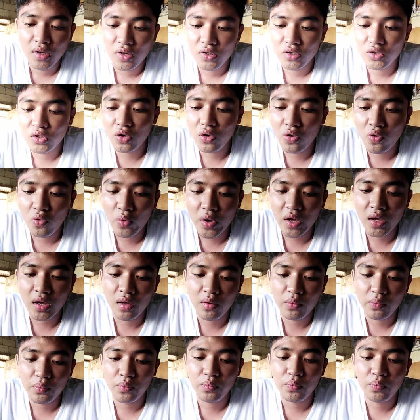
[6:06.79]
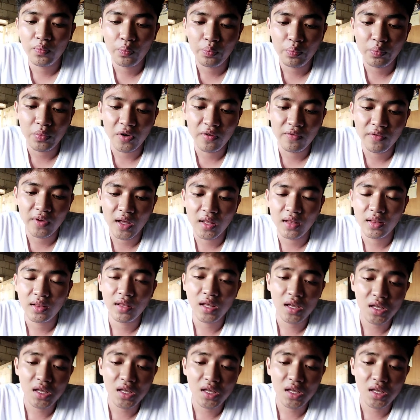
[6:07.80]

so we can prevent